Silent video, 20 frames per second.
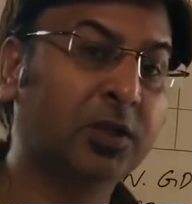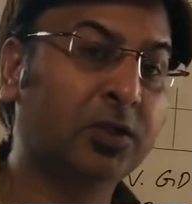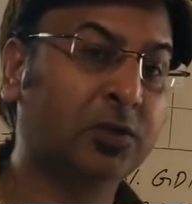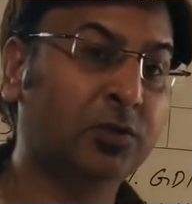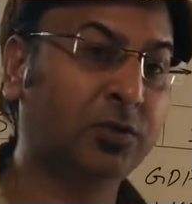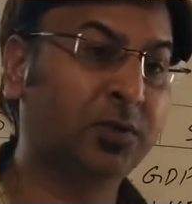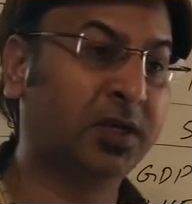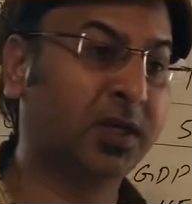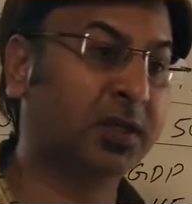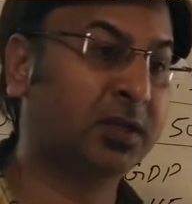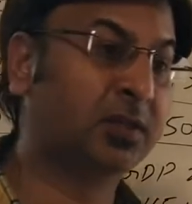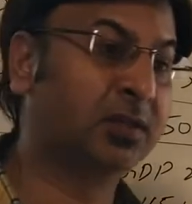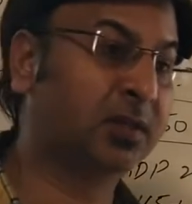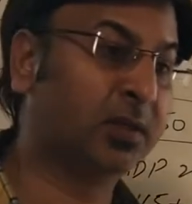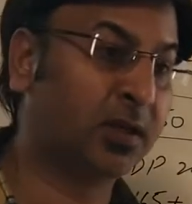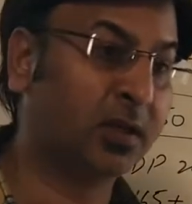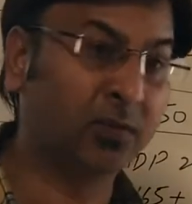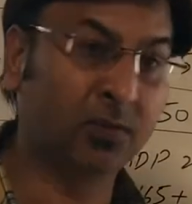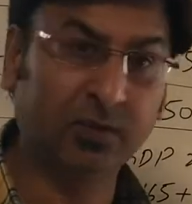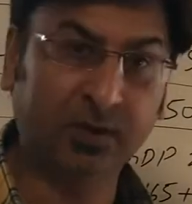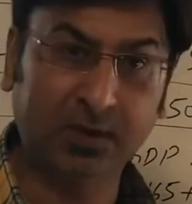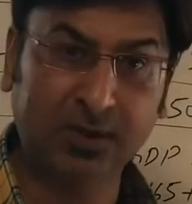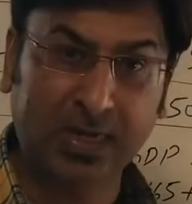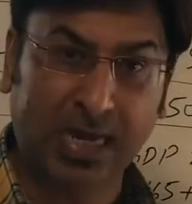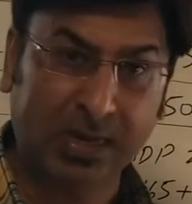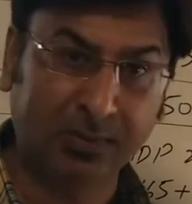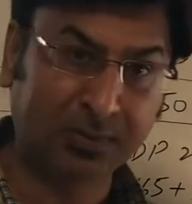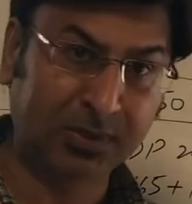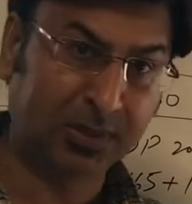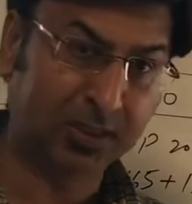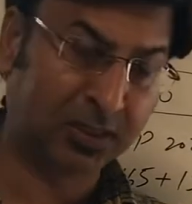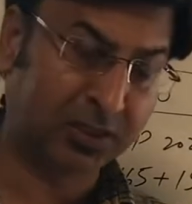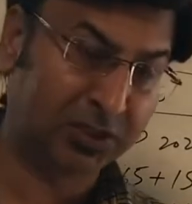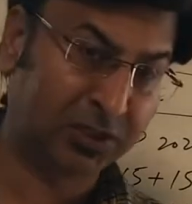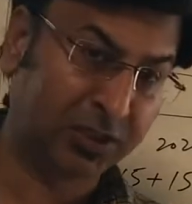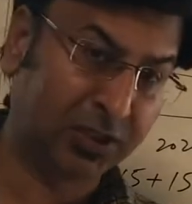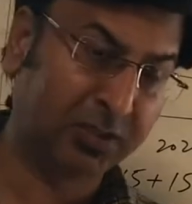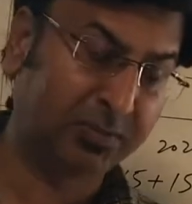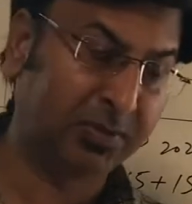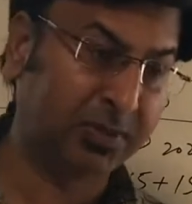to get our nominal
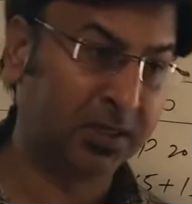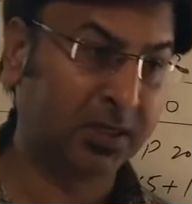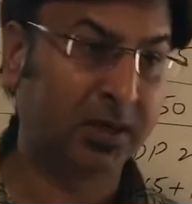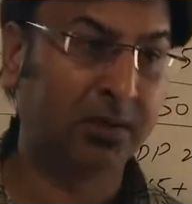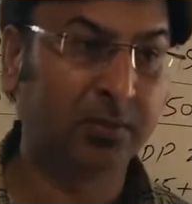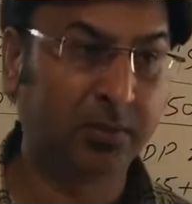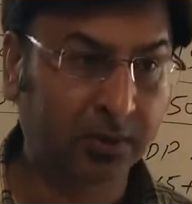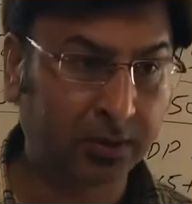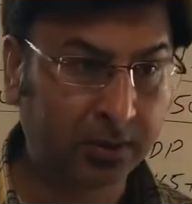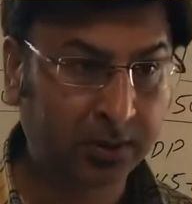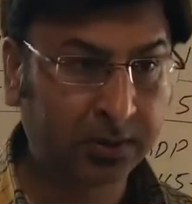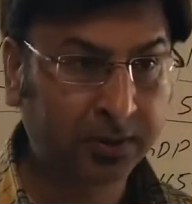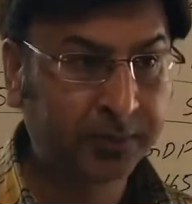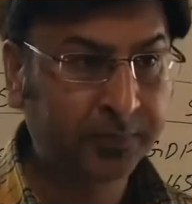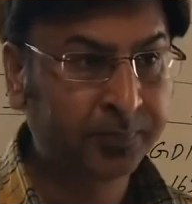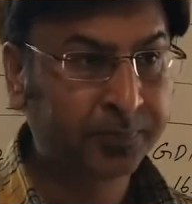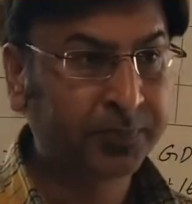GDP number.